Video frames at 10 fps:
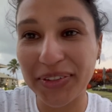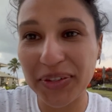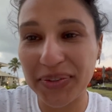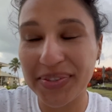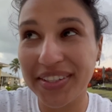It
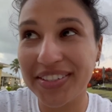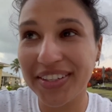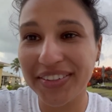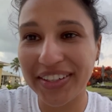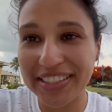was such
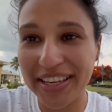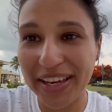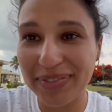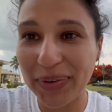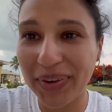a great
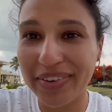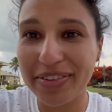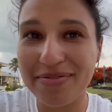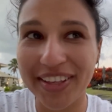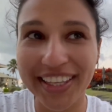time away
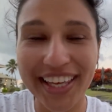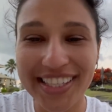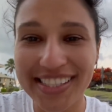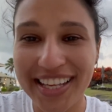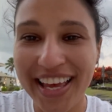from the kids